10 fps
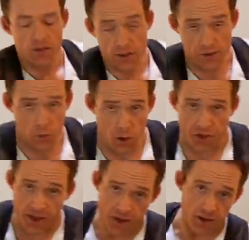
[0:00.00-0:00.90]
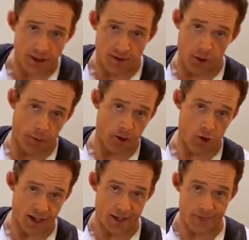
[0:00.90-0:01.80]
this is where things get a little bit
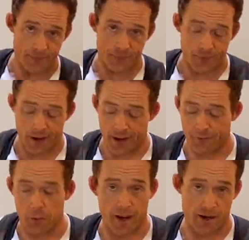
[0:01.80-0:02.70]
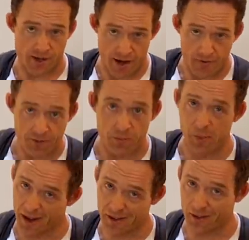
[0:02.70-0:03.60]
tricky uh, if you're by yourself,
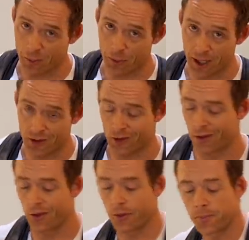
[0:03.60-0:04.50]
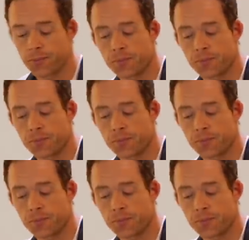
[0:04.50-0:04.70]
but it's still pretty easy to do.